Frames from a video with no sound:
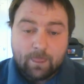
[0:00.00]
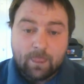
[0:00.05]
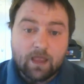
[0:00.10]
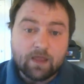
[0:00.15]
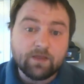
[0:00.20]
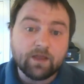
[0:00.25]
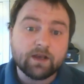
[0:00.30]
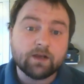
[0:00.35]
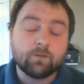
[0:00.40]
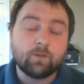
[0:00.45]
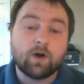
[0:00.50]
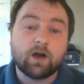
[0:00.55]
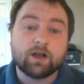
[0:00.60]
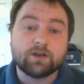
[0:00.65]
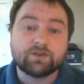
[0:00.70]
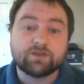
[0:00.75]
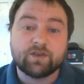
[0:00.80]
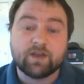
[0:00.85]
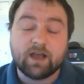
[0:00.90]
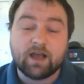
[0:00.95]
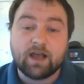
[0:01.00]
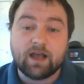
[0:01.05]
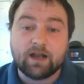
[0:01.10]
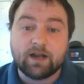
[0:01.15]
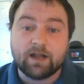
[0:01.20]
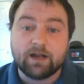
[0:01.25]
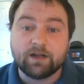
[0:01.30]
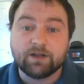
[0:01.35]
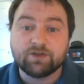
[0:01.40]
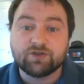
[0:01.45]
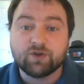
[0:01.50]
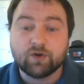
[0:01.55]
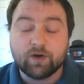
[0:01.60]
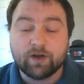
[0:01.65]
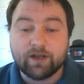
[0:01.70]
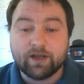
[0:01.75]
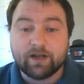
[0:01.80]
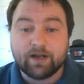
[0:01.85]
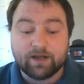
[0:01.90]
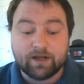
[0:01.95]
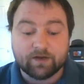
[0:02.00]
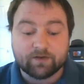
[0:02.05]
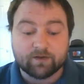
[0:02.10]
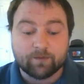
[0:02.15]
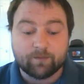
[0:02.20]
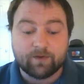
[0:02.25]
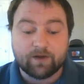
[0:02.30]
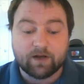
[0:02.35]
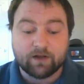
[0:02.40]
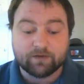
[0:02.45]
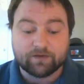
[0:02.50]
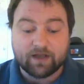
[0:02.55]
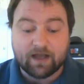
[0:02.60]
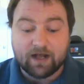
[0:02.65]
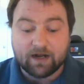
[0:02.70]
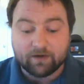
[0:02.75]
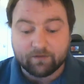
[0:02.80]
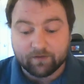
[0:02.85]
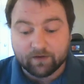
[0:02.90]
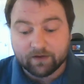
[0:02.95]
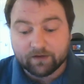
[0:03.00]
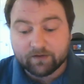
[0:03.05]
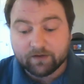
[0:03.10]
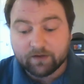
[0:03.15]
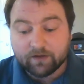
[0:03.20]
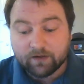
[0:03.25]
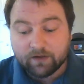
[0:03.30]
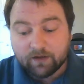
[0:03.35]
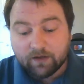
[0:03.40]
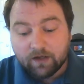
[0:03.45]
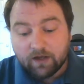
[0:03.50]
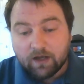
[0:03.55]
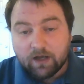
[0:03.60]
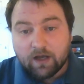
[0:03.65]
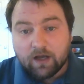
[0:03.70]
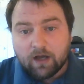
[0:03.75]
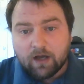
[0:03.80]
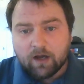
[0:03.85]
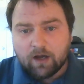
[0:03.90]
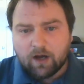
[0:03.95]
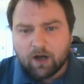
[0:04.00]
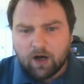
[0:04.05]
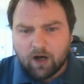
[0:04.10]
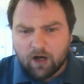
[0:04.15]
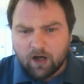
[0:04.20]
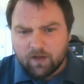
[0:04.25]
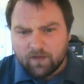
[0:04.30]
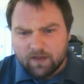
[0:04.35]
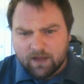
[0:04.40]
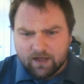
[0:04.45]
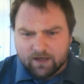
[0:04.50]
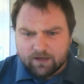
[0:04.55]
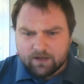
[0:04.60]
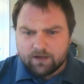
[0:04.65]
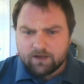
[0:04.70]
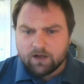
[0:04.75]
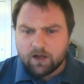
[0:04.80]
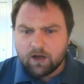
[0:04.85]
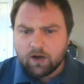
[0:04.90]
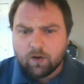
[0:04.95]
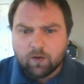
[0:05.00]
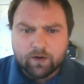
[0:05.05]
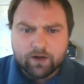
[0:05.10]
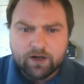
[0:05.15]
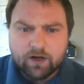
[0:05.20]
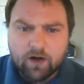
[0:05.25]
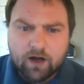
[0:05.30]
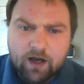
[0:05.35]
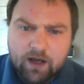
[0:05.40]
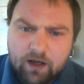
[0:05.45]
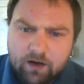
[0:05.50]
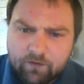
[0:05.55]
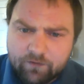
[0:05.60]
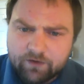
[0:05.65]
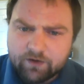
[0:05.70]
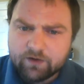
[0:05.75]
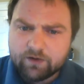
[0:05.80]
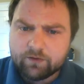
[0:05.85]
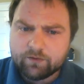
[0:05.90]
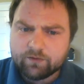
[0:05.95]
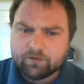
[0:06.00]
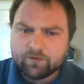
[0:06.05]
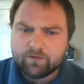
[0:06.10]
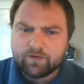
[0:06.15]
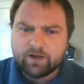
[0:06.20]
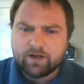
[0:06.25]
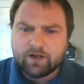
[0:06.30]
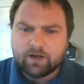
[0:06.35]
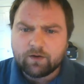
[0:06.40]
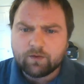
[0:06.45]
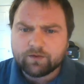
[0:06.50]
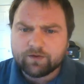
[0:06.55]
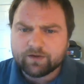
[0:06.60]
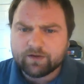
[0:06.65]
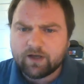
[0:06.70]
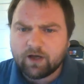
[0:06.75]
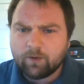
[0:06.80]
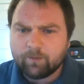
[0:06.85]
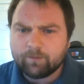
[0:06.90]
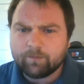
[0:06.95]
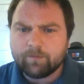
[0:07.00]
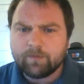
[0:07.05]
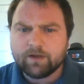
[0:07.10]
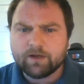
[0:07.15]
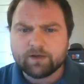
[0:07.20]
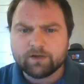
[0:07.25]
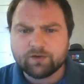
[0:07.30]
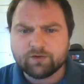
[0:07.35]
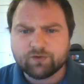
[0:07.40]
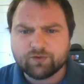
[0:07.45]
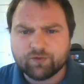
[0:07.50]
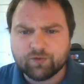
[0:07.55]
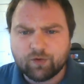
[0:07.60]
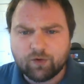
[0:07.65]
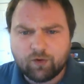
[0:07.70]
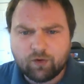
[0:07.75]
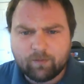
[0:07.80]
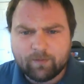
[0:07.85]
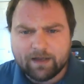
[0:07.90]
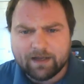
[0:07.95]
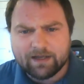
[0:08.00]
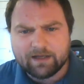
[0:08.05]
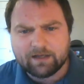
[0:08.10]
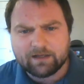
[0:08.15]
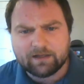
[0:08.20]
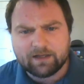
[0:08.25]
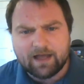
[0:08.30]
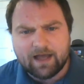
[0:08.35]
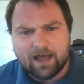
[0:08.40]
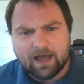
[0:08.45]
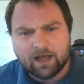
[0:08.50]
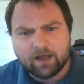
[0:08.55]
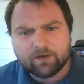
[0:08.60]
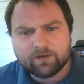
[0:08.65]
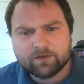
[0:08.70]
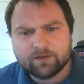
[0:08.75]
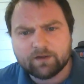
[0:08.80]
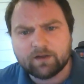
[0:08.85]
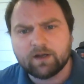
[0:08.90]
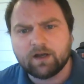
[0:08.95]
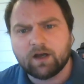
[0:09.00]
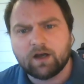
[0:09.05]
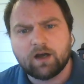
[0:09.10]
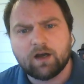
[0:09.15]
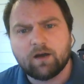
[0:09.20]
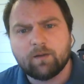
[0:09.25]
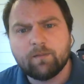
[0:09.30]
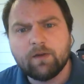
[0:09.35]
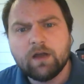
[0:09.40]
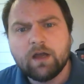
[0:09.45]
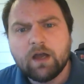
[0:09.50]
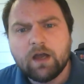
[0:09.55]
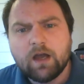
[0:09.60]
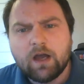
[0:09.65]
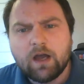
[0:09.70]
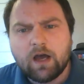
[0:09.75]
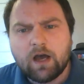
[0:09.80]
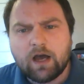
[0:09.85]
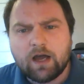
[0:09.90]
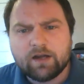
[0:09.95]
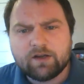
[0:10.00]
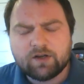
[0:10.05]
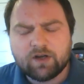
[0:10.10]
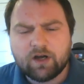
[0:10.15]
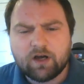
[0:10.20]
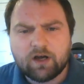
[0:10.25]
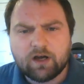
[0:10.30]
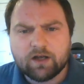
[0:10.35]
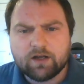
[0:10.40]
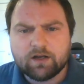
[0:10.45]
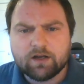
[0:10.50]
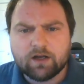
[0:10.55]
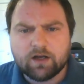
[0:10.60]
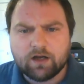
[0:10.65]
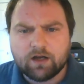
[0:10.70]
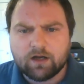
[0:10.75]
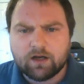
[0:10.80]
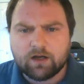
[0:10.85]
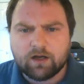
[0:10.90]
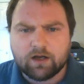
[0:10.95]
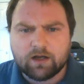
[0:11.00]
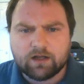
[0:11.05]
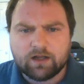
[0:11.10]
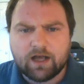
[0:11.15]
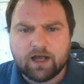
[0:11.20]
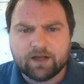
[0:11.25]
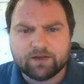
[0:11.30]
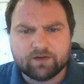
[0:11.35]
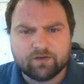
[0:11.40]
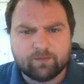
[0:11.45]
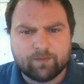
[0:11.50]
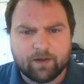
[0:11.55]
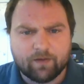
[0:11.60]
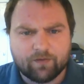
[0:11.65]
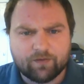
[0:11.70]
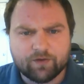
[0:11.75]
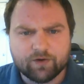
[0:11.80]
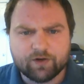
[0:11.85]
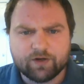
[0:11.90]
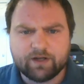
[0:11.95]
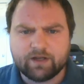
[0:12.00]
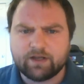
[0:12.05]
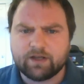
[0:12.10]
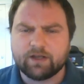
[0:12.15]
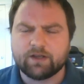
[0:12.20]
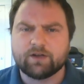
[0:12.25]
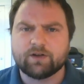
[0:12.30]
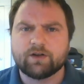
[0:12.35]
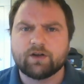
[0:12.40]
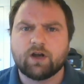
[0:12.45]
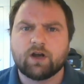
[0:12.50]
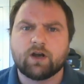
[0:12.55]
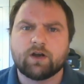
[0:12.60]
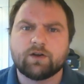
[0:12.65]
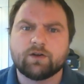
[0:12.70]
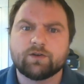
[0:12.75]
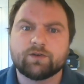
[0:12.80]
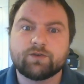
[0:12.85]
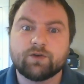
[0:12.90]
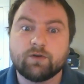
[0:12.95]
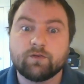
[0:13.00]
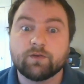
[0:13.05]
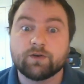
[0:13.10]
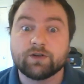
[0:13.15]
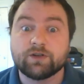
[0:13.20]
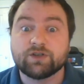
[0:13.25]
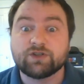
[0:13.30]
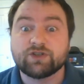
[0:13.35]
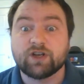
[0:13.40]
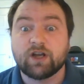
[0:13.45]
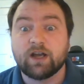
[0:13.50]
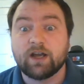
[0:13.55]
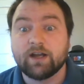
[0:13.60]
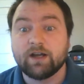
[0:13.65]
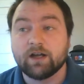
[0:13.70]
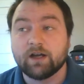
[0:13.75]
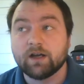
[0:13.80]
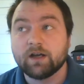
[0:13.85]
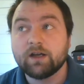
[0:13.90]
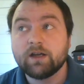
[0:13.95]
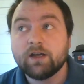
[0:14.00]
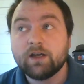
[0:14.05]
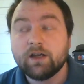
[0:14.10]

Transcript: they can watch that and enjoy it and get something else out of it. On that note, I often used video to help me control my class. I taught a class of about 30 kindergartners over in China,